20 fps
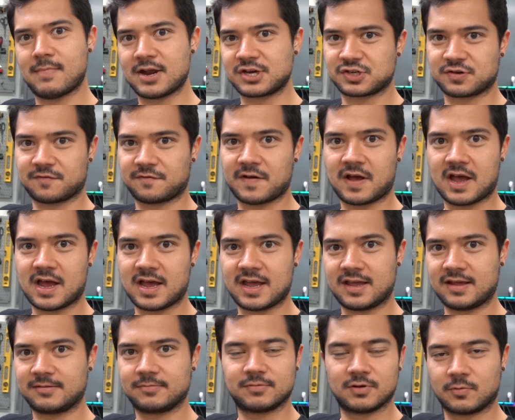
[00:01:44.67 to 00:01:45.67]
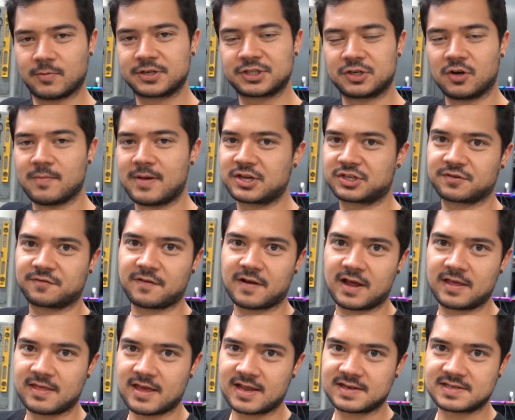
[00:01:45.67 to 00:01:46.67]
Meshify, original
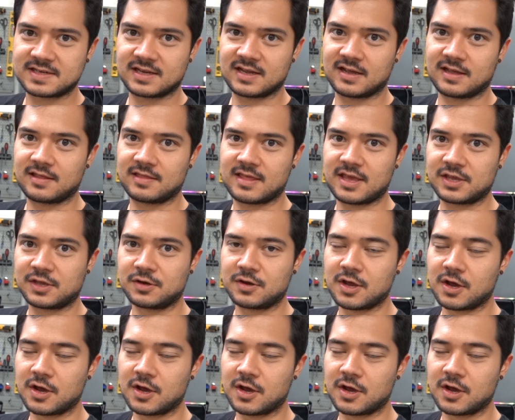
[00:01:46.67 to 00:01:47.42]
Meshify that, uh, that you